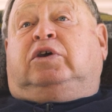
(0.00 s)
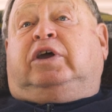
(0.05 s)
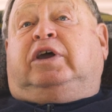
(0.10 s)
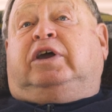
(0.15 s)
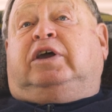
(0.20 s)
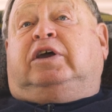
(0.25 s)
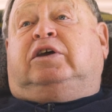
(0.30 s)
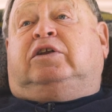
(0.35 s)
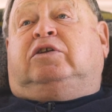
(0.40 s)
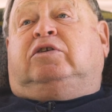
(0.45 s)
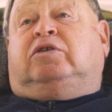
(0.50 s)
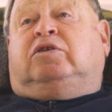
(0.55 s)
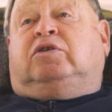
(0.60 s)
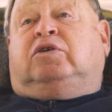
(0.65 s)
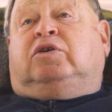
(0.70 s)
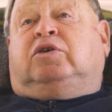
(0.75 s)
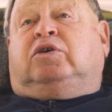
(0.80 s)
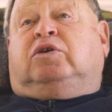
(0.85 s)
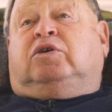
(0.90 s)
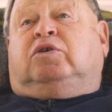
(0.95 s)
And
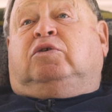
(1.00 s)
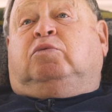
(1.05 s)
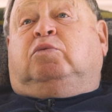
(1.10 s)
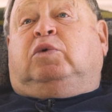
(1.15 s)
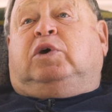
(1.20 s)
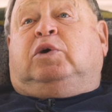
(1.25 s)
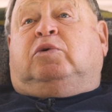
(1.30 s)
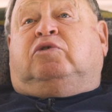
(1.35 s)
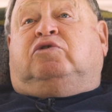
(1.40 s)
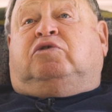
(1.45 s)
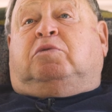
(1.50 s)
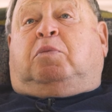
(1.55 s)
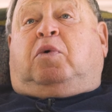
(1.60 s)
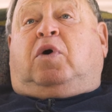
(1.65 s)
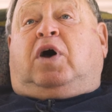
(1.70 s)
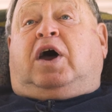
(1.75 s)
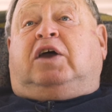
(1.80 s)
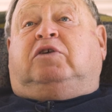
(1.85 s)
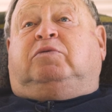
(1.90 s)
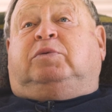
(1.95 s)
we were
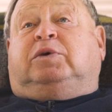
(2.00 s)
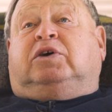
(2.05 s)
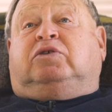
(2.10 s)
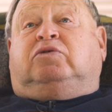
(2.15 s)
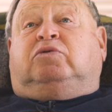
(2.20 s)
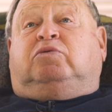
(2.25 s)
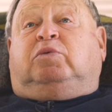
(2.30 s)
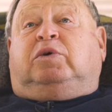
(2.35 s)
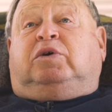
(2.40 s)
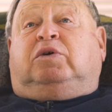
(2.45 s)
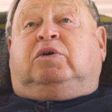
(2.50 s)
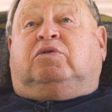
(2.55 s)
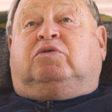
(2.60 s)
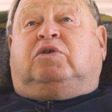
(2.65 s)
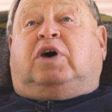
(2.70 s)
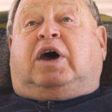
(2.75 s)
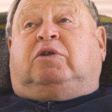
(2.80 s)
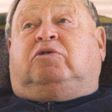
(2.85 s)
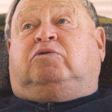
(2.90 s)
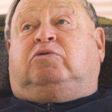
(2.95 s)
surprised because we
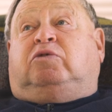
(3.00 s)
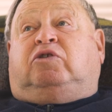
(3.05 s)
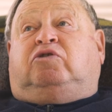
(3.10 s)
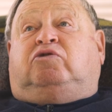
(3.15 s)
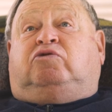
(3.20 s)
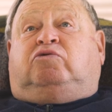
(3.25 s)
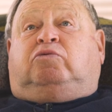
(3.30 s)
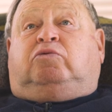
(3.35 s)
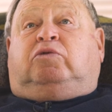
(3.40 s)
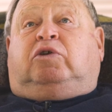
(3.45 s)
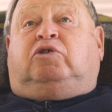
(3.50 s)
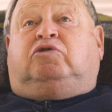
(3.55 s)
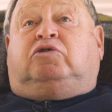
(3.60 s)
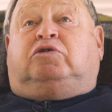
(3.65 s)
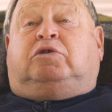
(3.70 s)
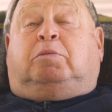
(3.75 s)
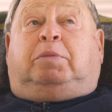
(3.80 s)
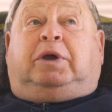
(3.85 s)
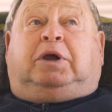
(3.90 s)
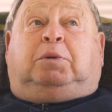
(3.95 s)
thought this
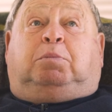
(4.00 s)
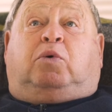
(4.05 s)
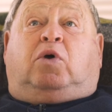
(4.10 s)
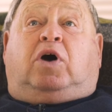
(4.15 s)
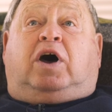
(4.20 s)
is a big